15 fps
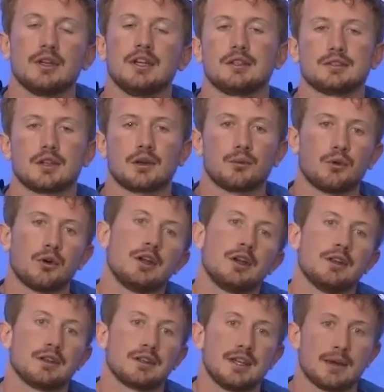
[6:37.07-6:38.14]
Higgs on one
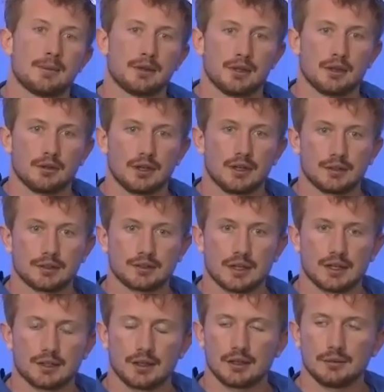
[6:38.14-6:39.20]
and then Cam on the other down the
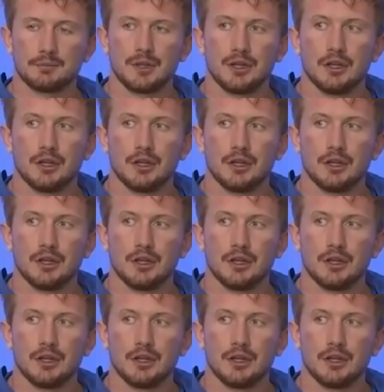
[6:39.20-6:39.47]
sideline.